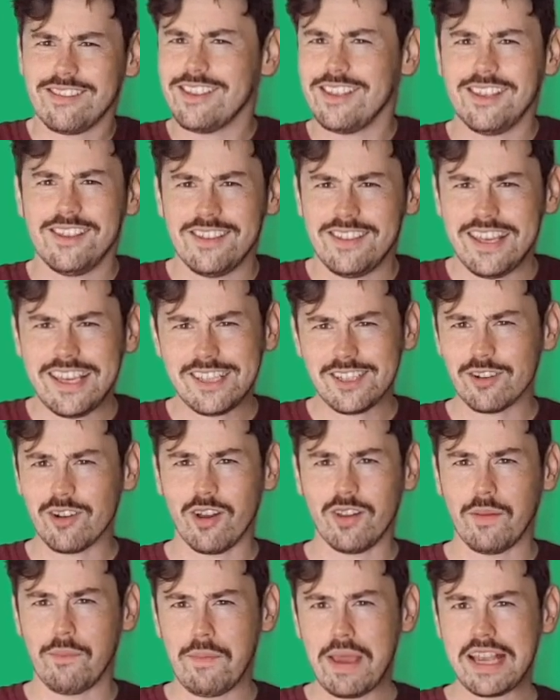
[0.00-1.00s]
these are all
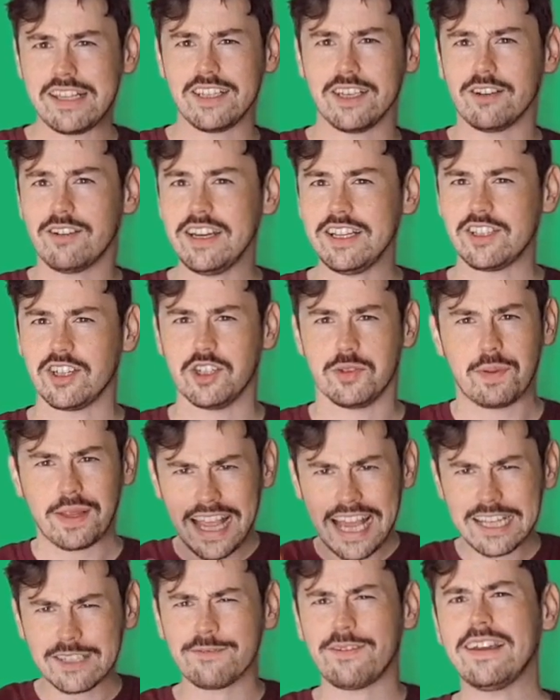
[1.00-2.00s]
amazing creatures, but
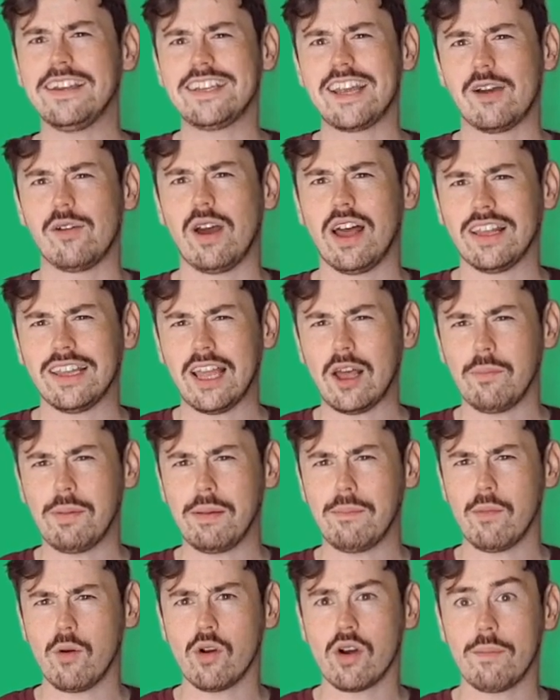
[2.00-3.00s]
let's find out a little bit
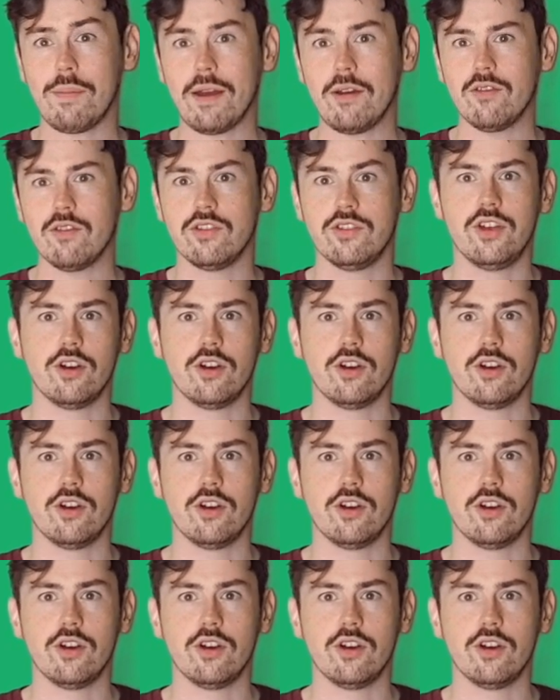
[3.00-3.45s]
more about the